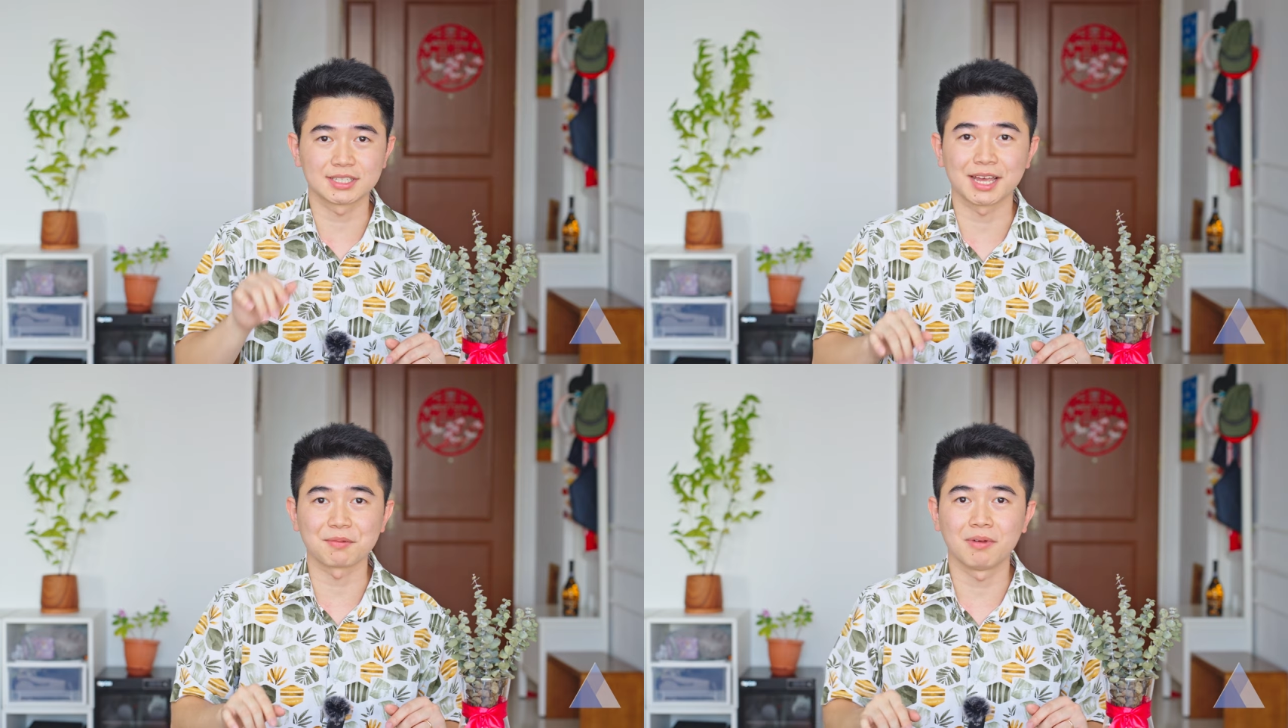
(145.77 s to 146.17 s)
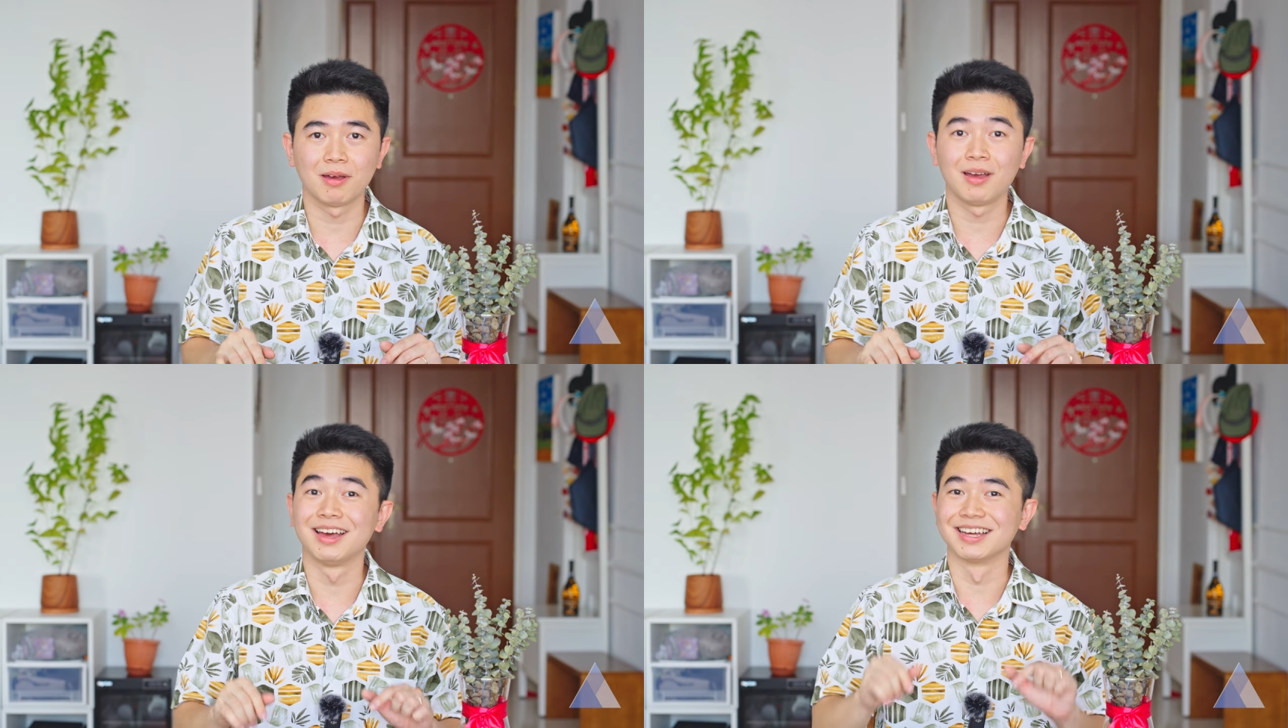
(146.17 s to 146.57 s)
time,
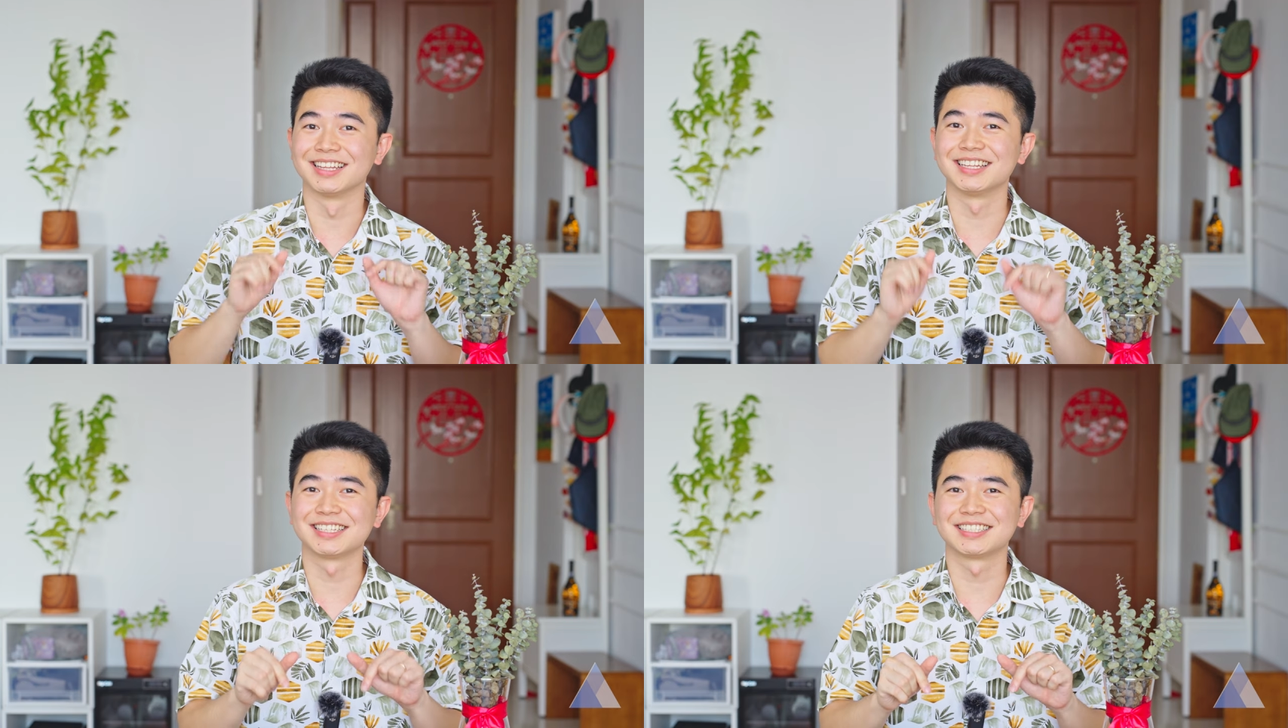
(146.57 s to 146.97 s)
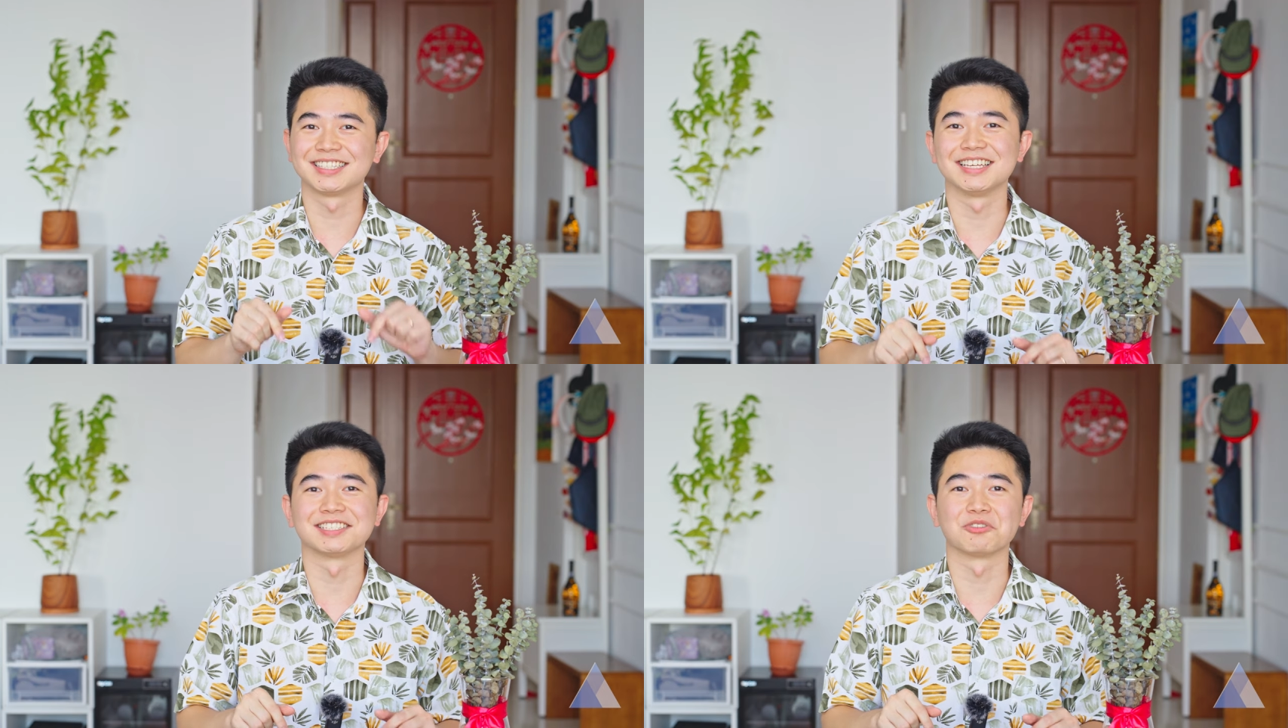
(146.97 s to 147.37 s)
this
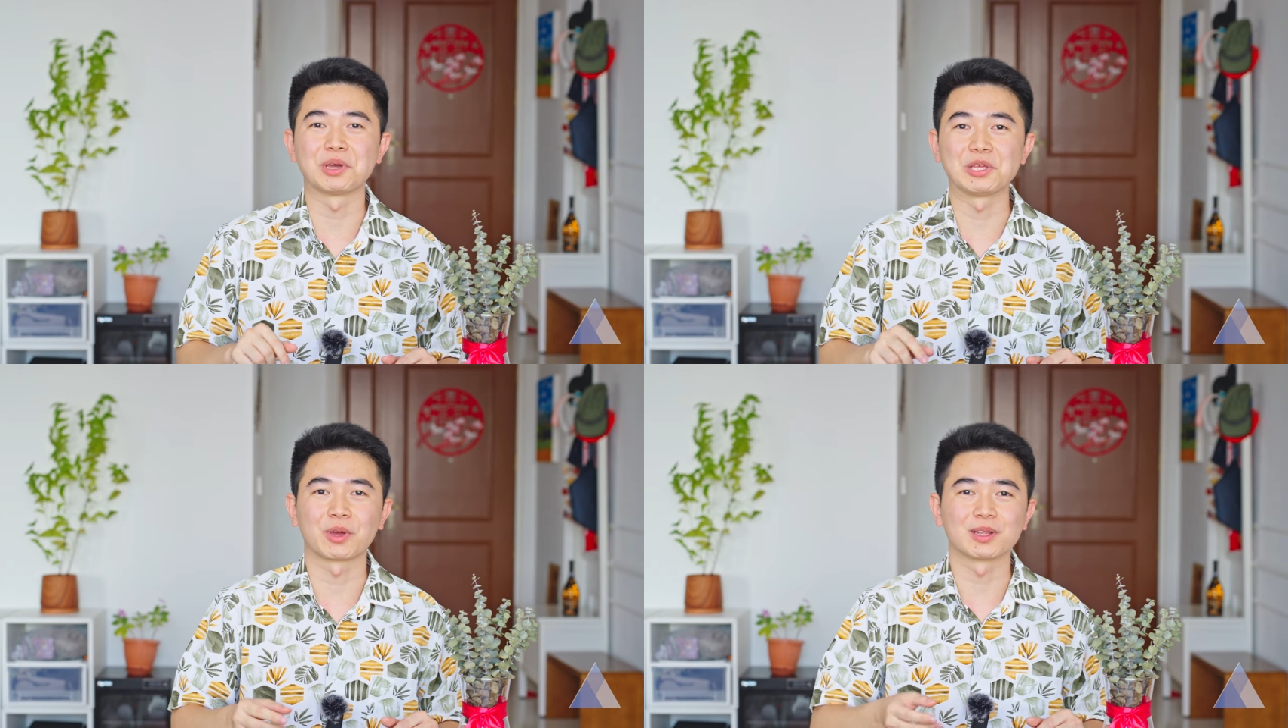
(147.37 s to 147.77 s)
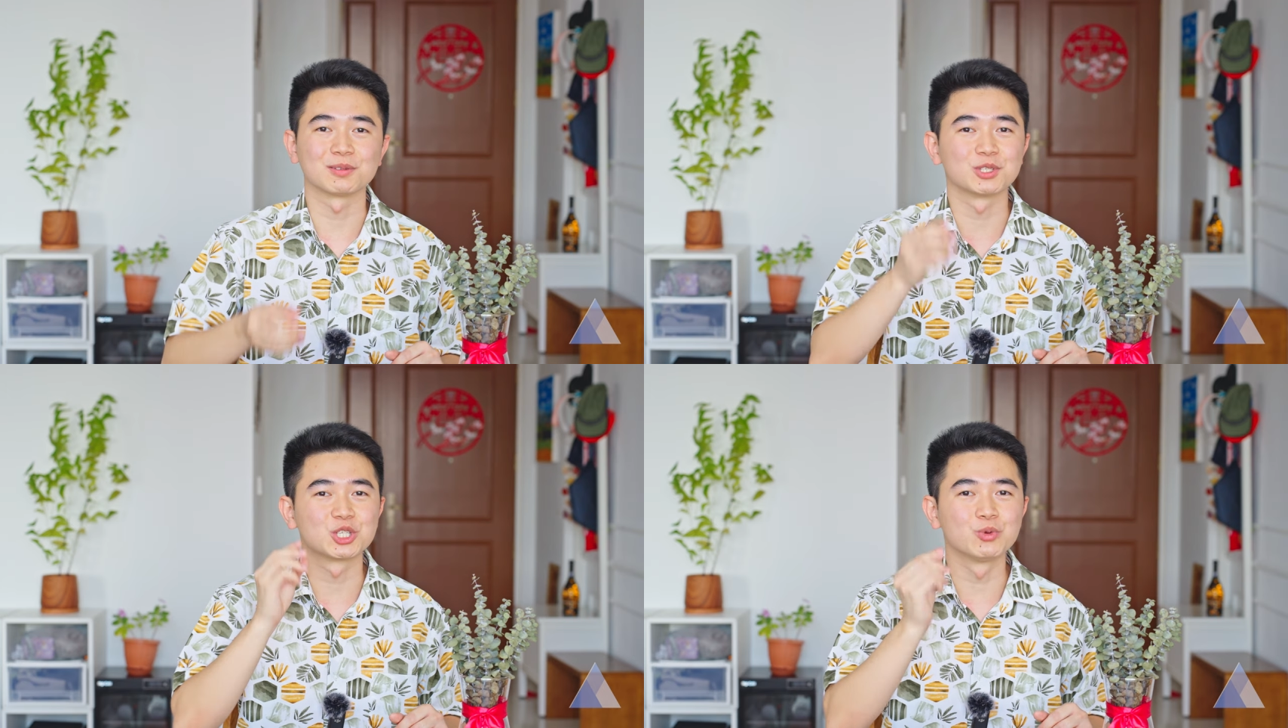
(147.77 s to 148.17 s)
is a way you can
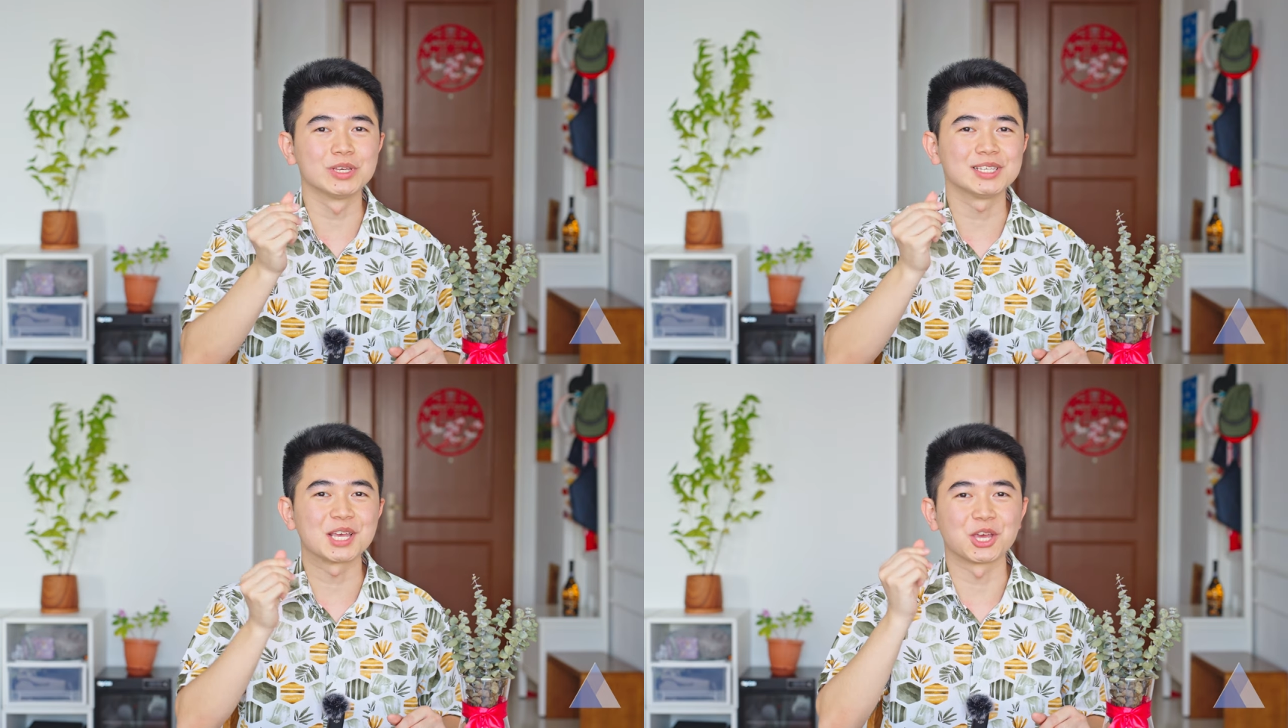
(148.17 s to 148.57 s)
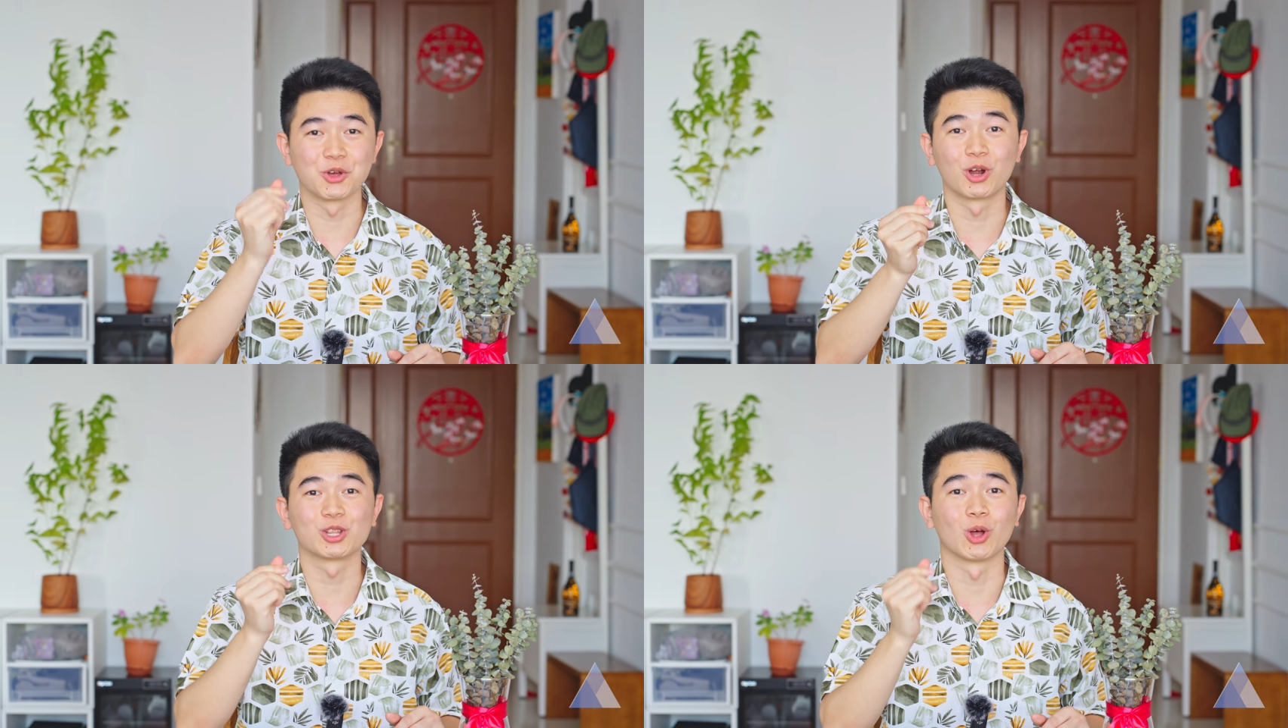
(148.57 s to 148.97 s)
squeeze
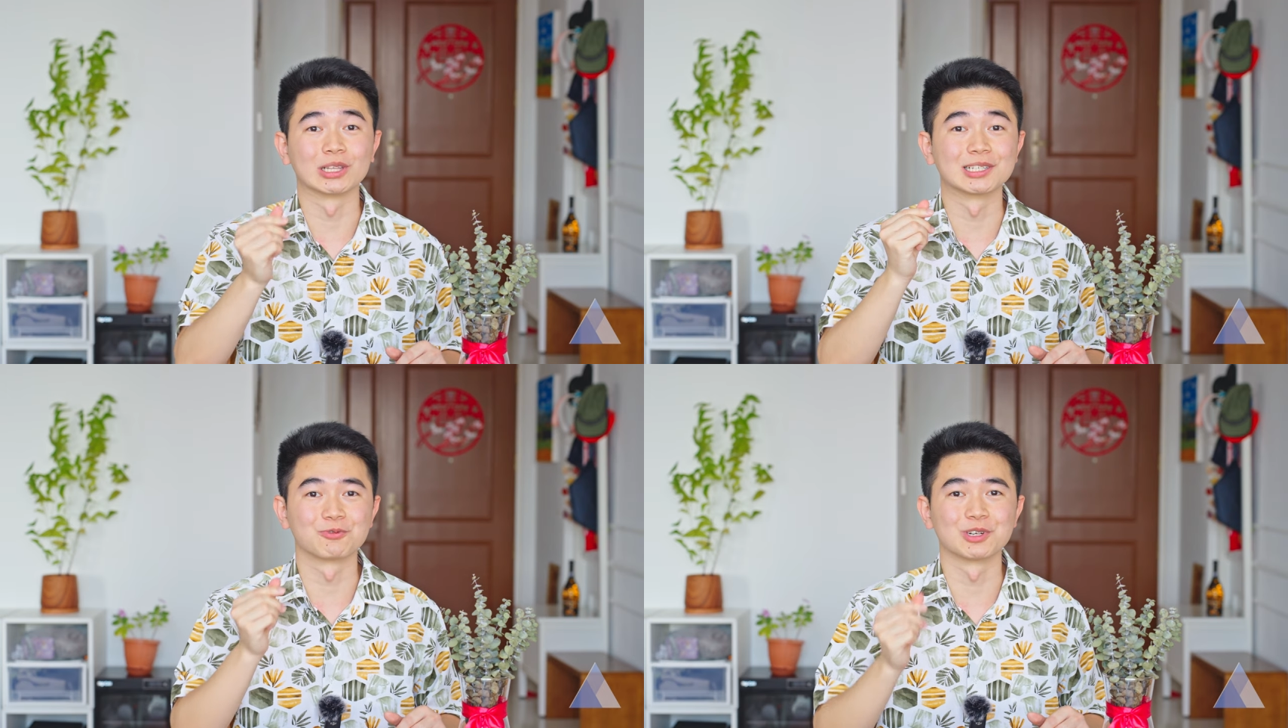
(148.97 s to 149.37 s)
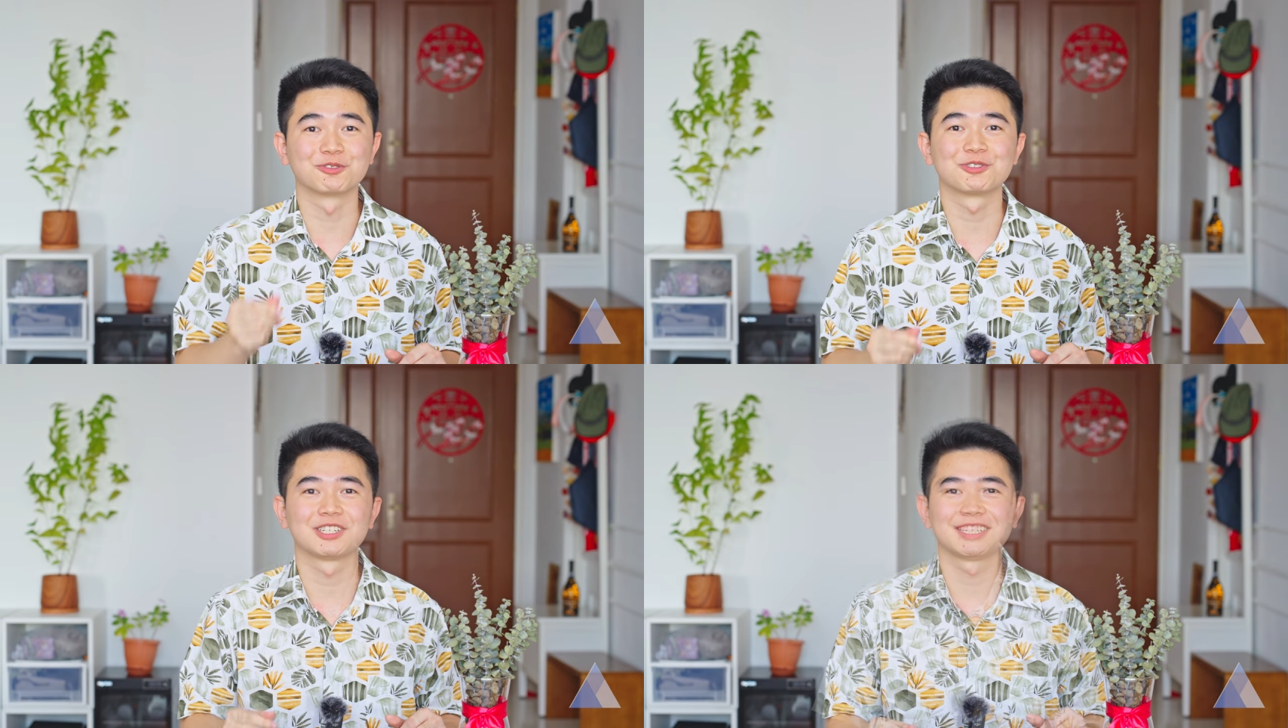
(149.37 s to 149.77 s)
your dollar's worth.